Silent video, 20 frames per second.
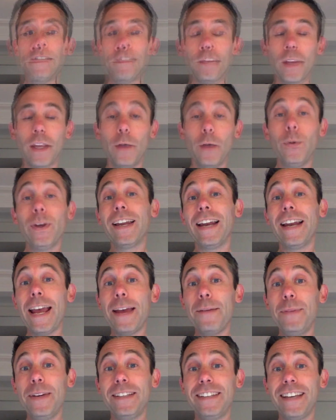And we can
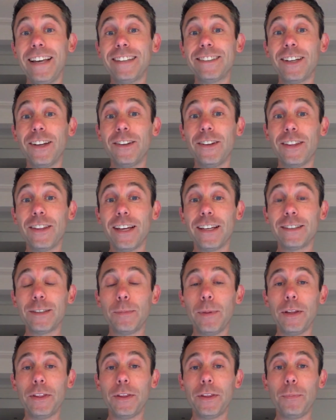A-B test other things
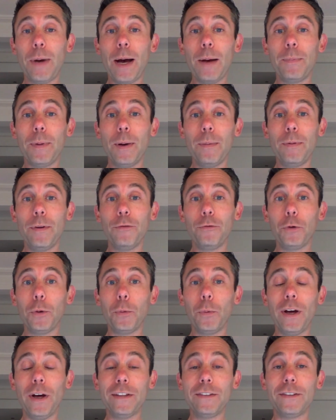about the pop-up if we
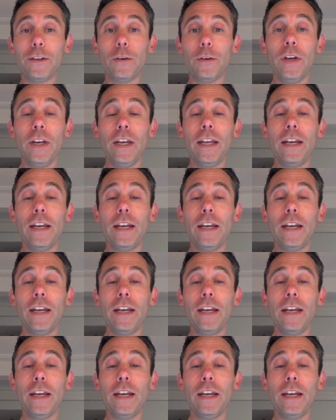want to.